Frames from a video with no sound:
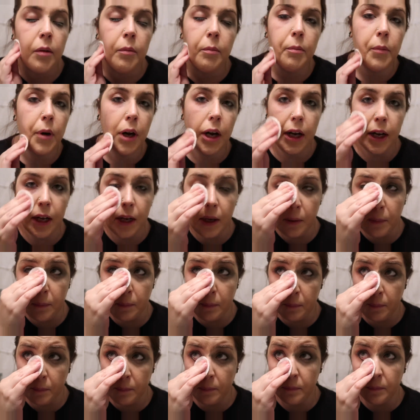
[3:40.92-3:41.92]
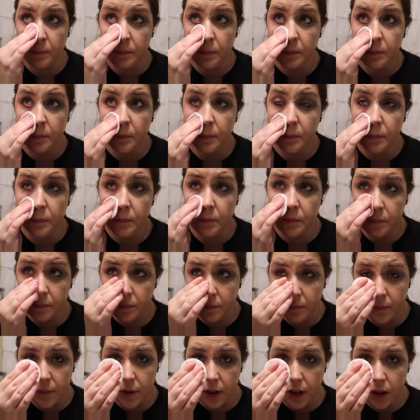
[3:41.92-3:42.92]
my,
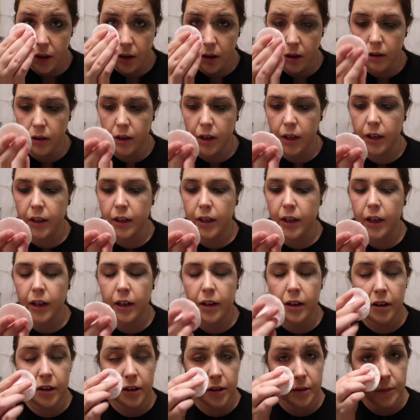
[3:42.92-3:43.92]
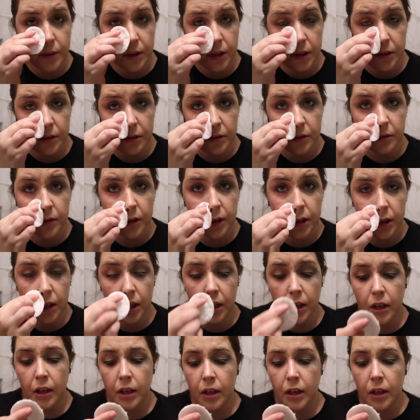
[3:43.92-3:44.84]
oh god, it got caught on my nose ring.